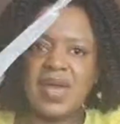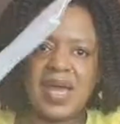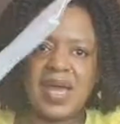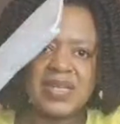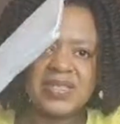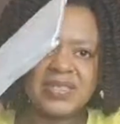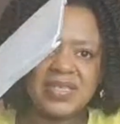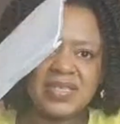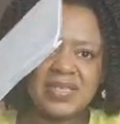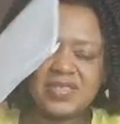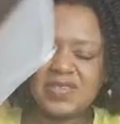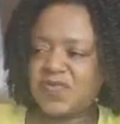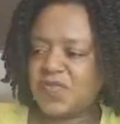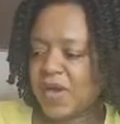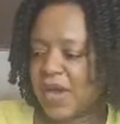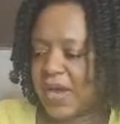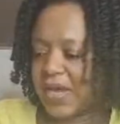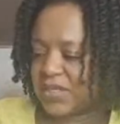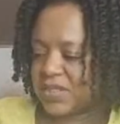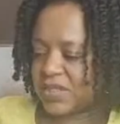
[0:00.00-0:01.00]
it has these
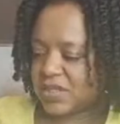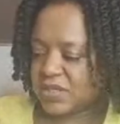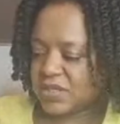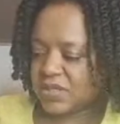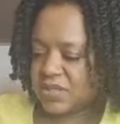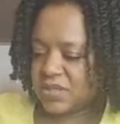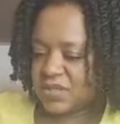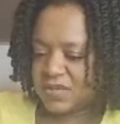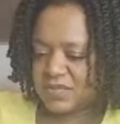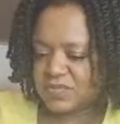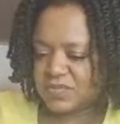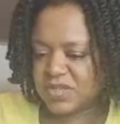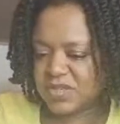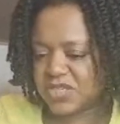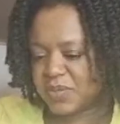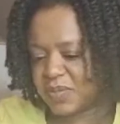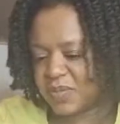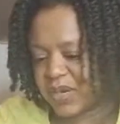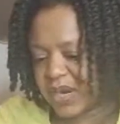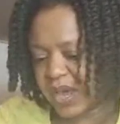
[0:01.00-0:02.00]
dividers, which
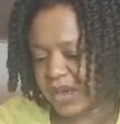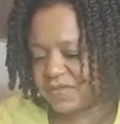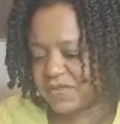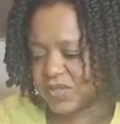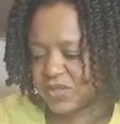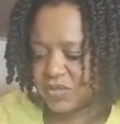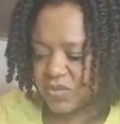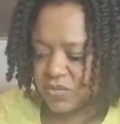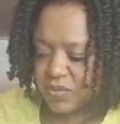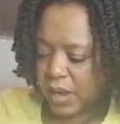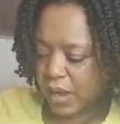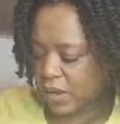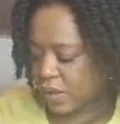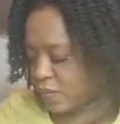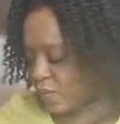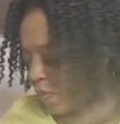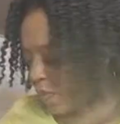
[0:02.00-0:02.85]
I'm gonna have to sort out